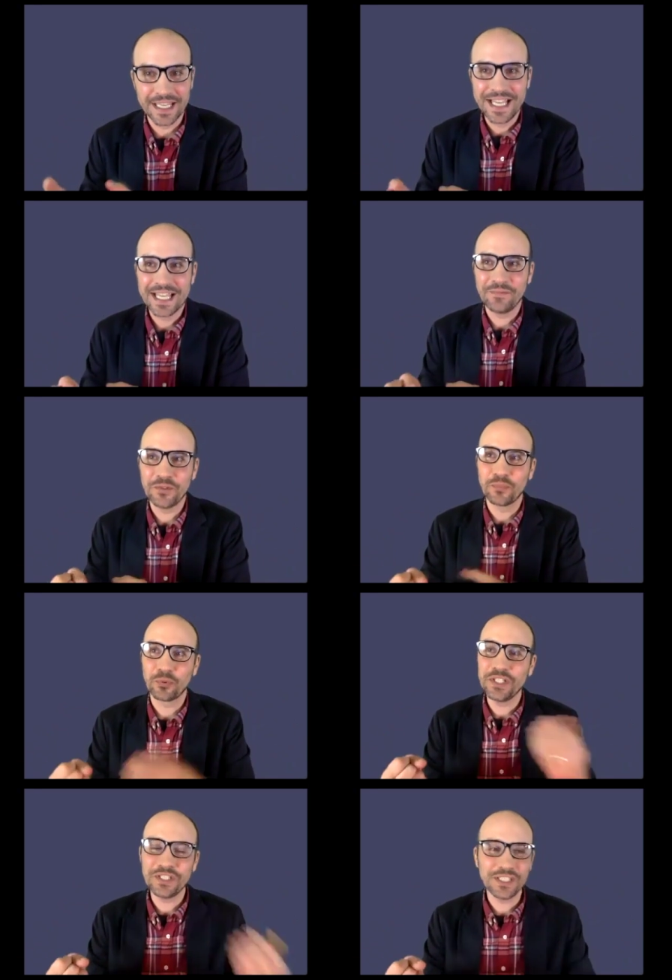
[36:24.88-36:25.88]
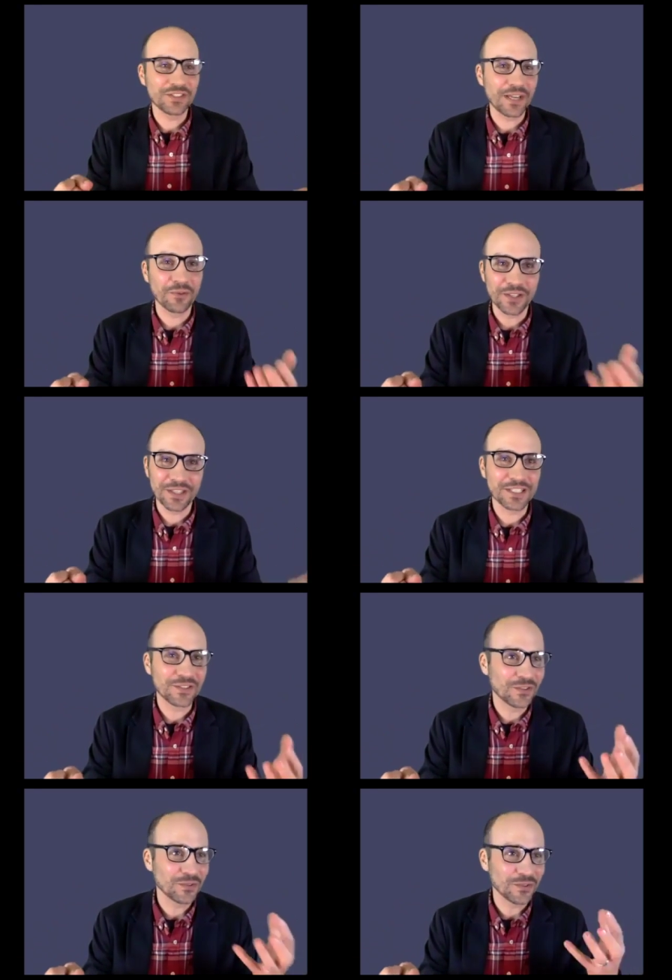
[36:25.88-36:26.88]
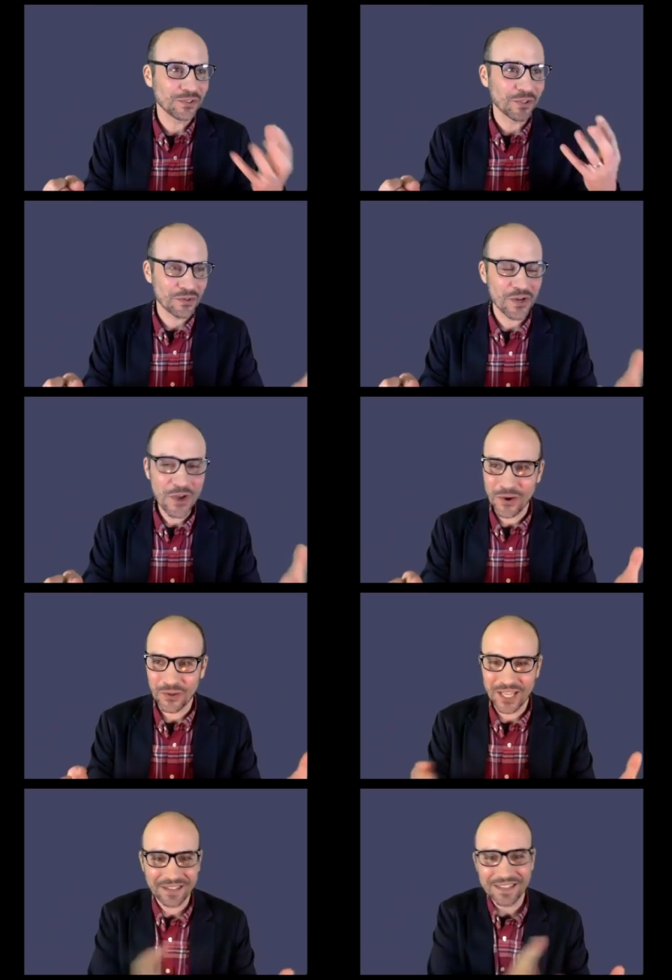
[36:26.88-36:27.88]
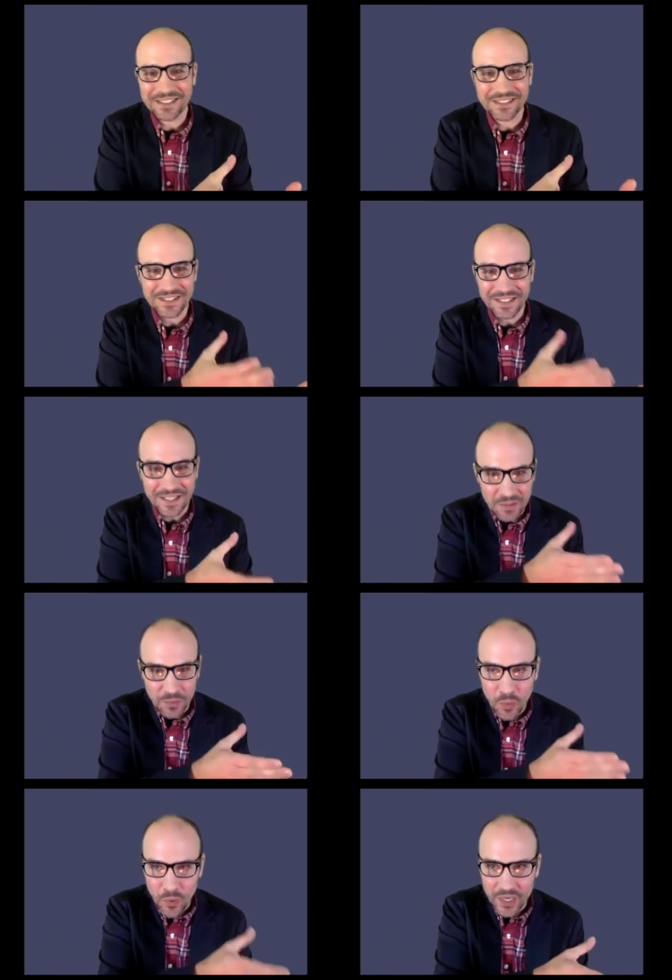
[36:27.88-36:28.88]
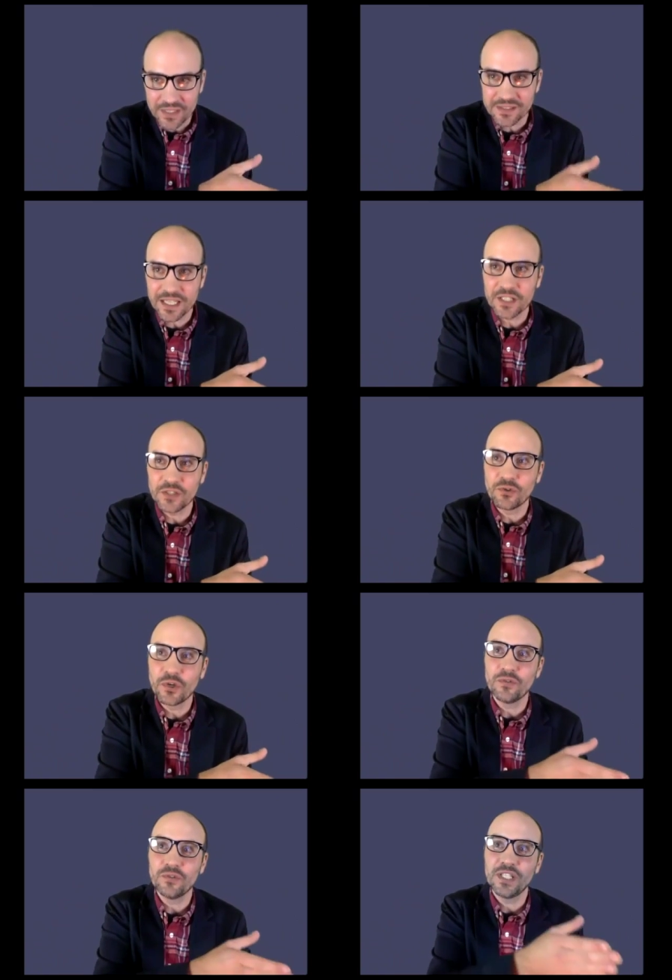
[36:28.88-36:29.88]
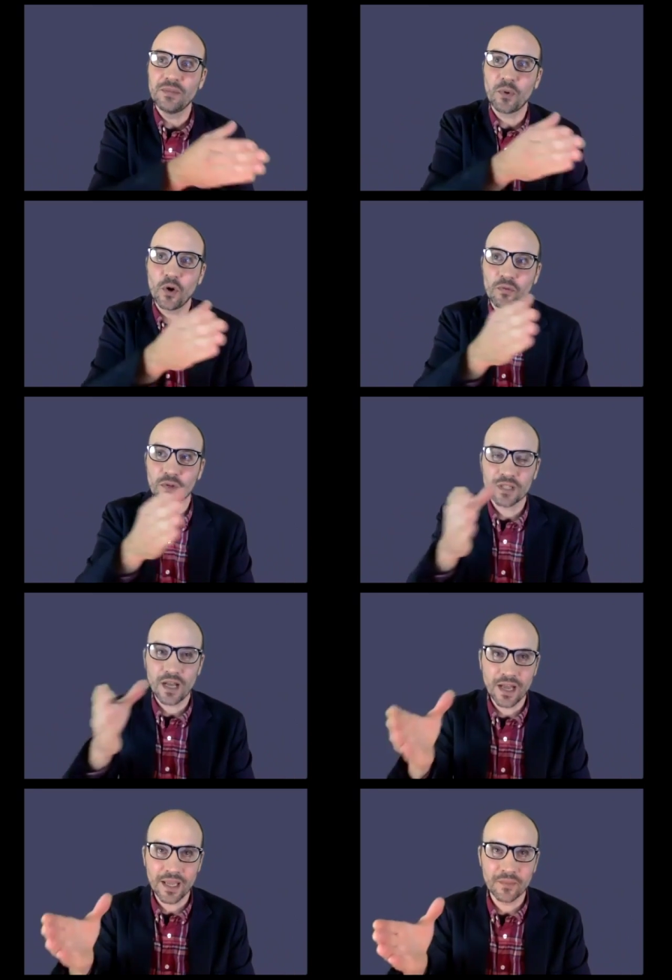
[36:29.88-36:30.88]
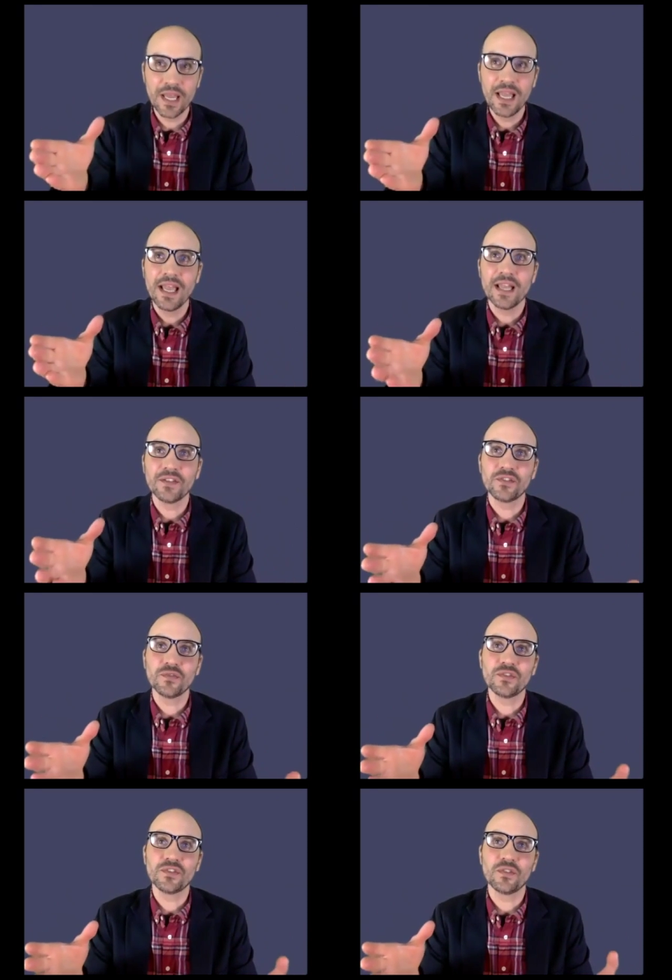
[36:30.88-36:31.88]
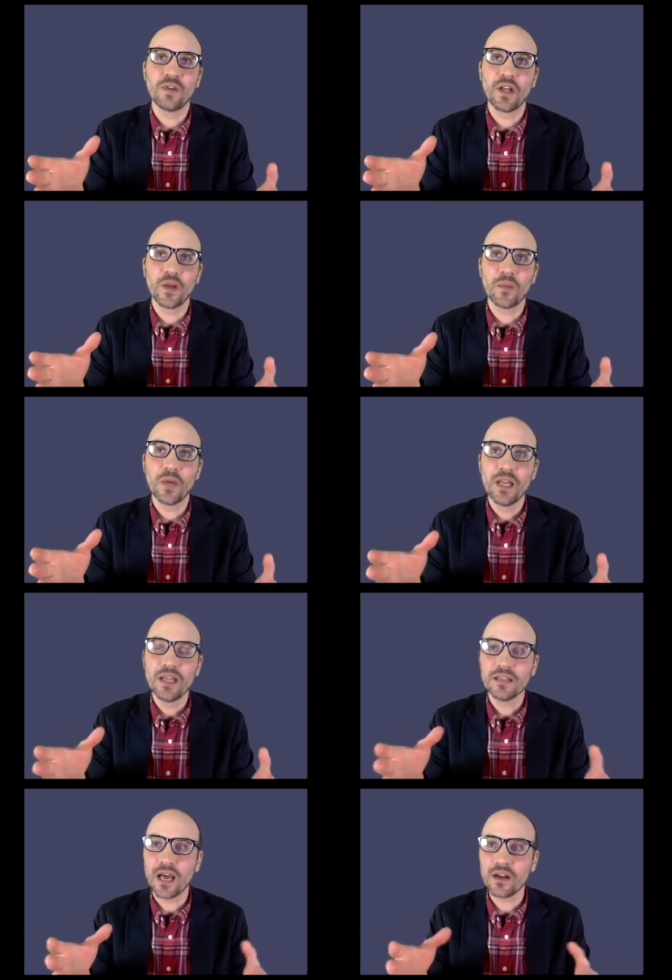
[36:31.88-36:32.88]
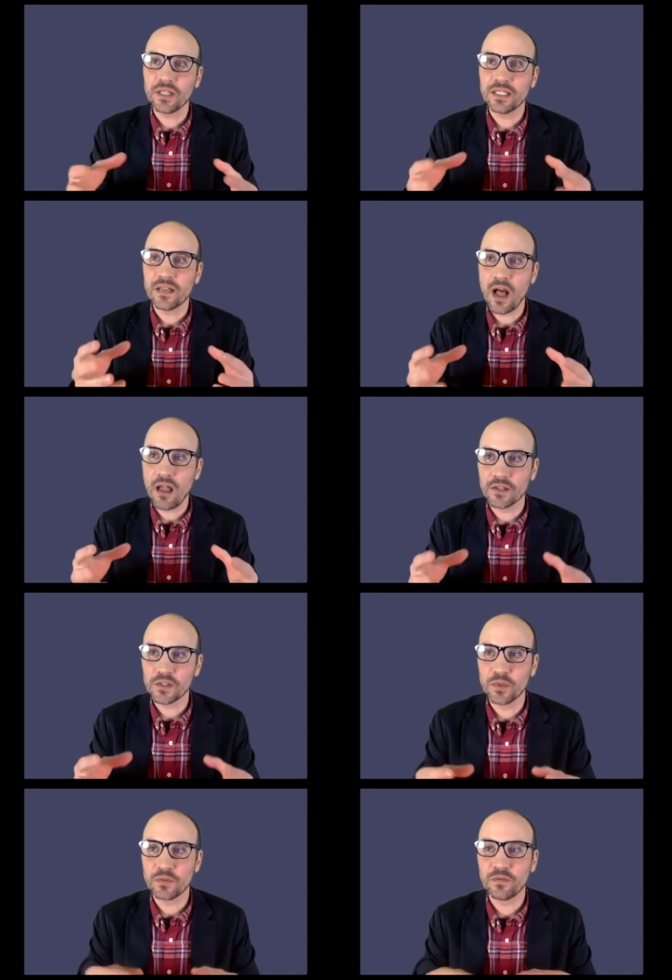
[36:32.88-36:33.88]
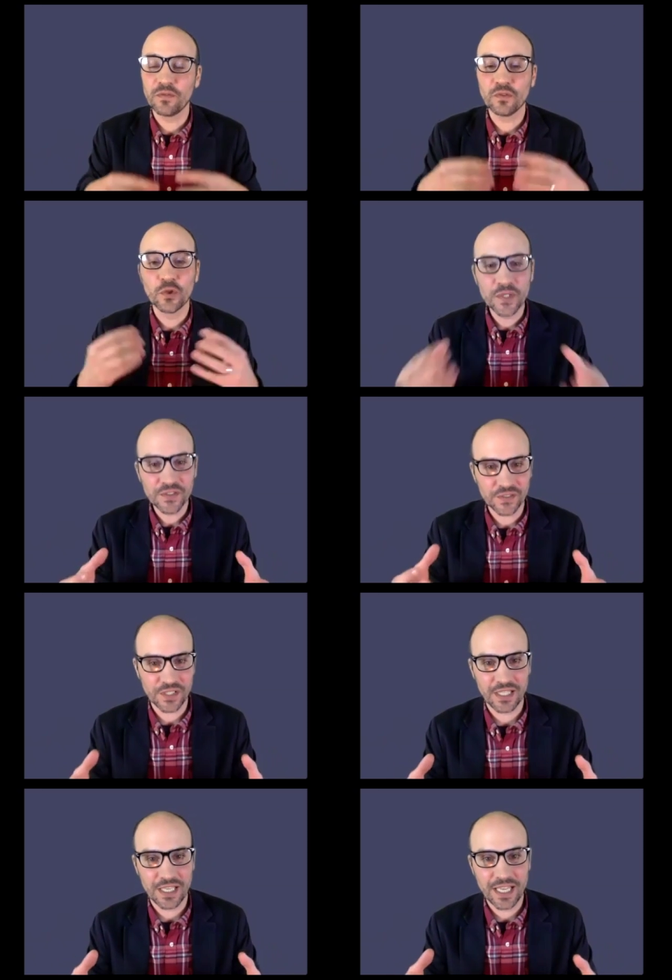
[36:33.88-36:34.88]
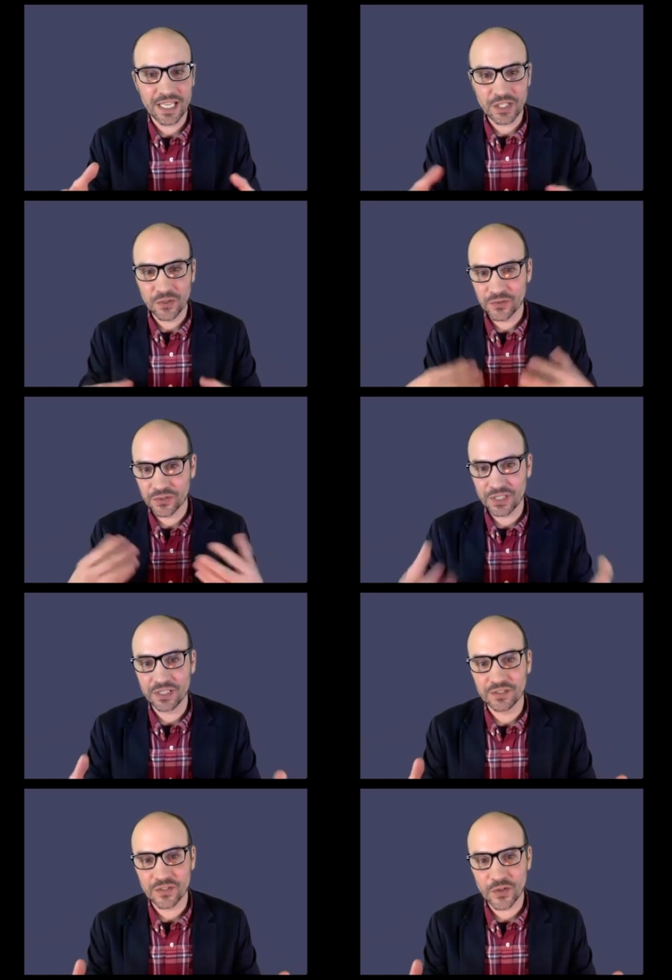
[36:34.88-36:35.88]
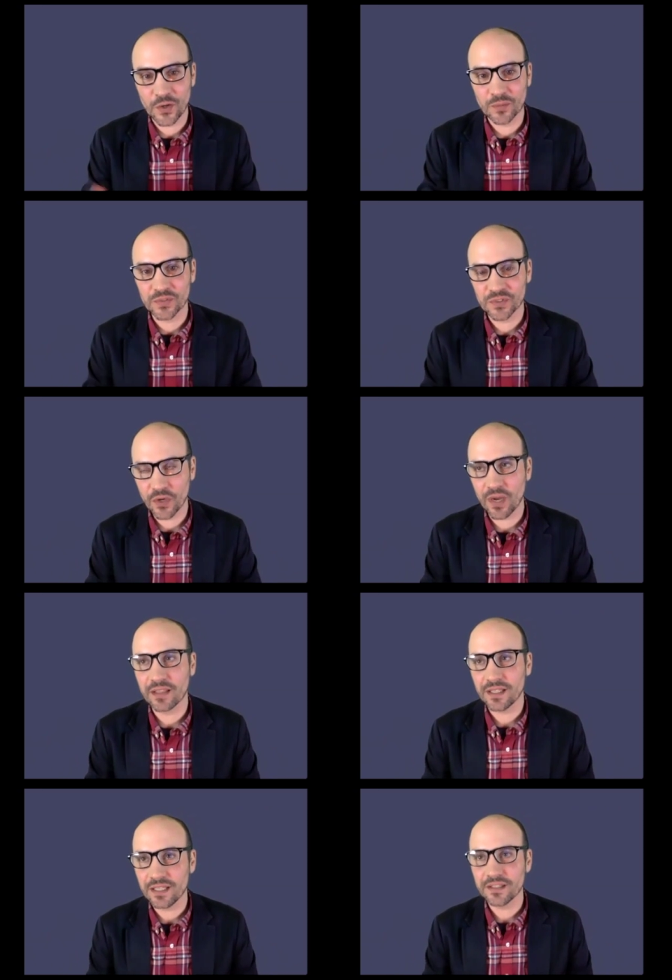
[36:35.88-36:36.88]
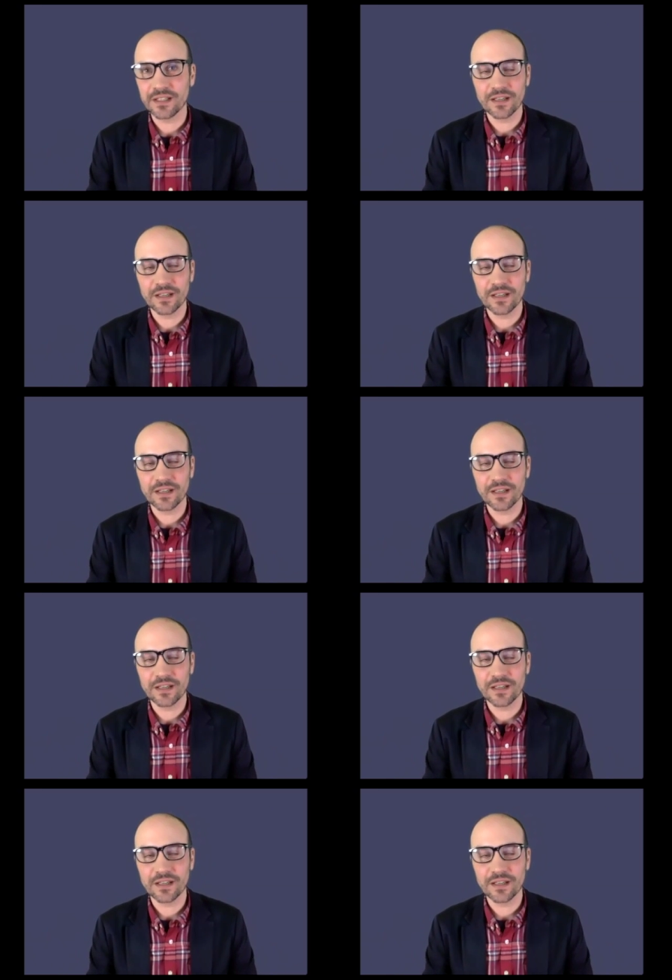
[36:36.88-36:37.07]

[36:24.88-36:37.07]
If you pre-teach everything students don't know, like that's the point, is that you go deep over time and students develop not only knowledge, but fluency in using these terms. So I think that